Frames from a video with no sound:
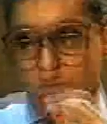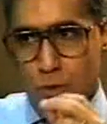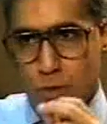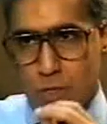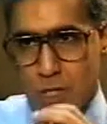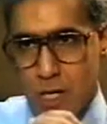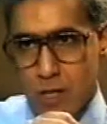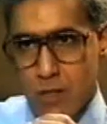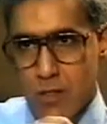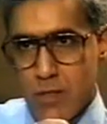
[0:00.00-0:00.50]
No
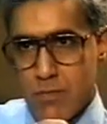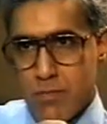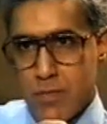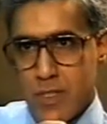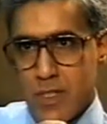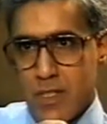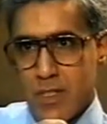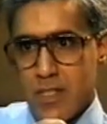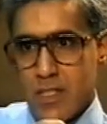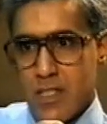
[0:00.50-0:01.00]
doubt,
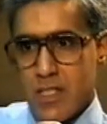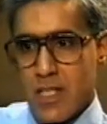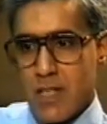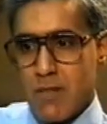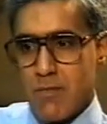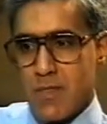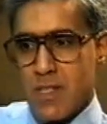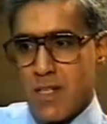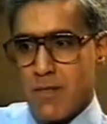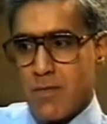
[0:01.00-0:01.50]
but at the
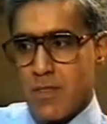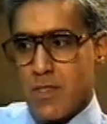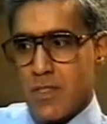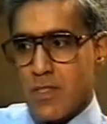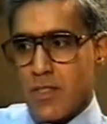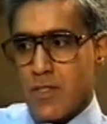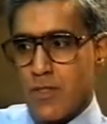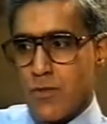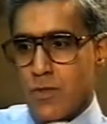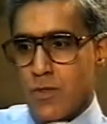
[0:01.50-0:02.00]
same time,
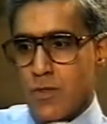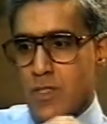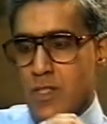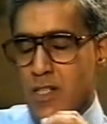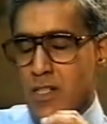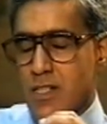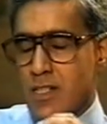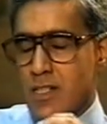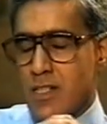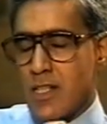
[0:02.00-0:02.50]
this
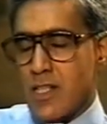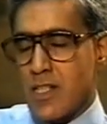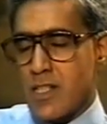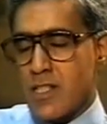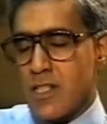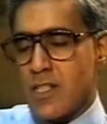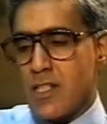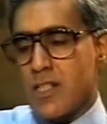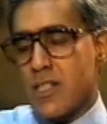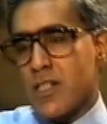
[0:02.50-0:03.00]
induced
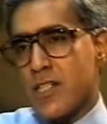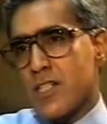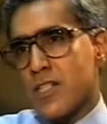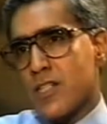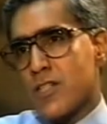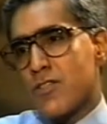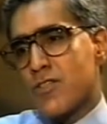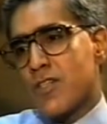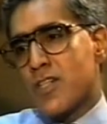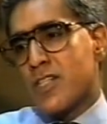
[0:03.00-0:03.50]
hysteria
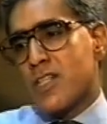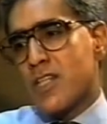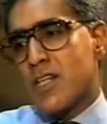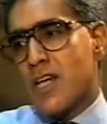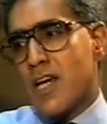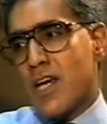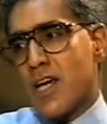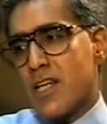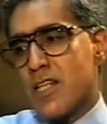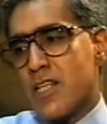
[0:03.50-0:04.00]
is
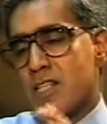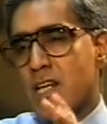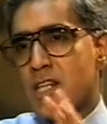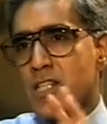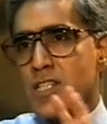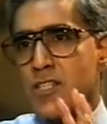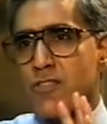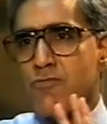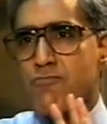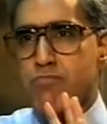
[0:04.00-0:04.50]
creating a
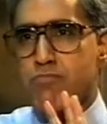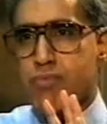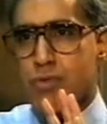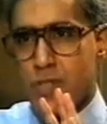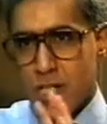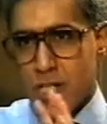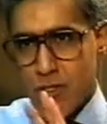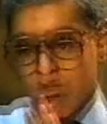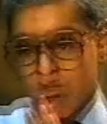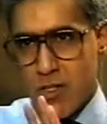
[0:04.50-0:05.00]
sense of
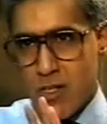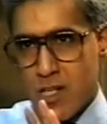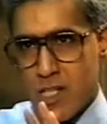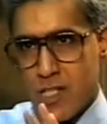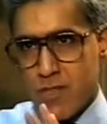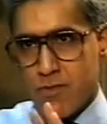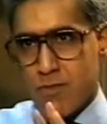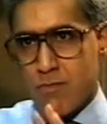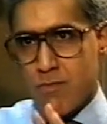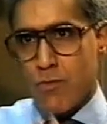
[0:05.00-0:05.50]
pressure on
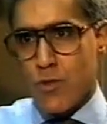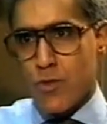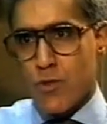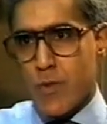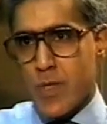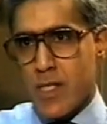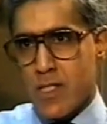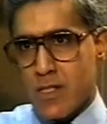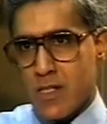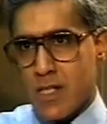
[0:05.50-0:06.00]
us from
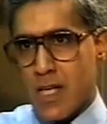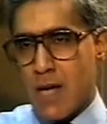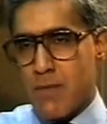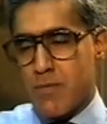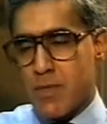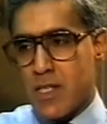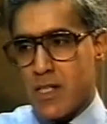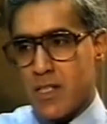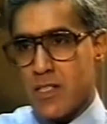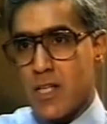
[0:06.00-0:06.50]
most Western
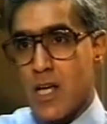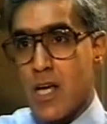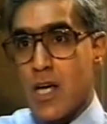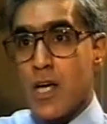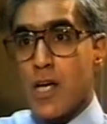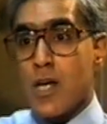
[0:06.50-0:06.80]
capitals